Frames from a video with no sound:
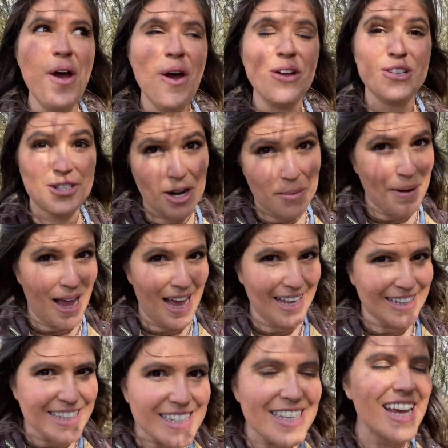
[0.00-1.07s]
scrub
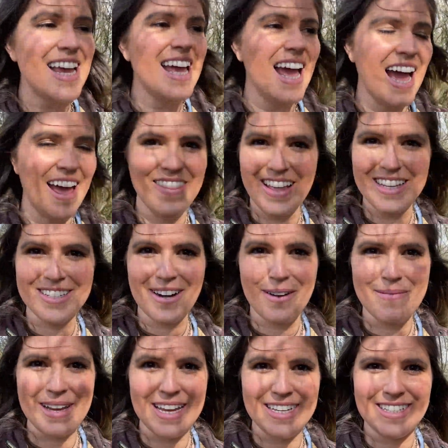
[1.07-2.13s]
hands, and then start
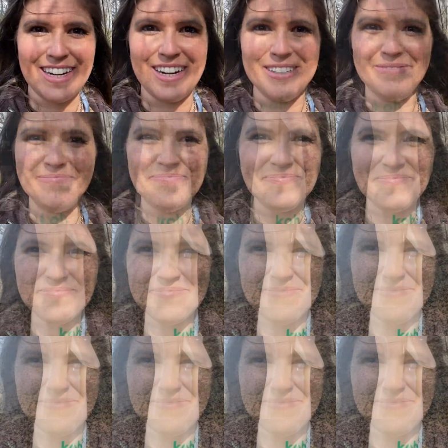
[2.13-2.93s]
making dinner. So I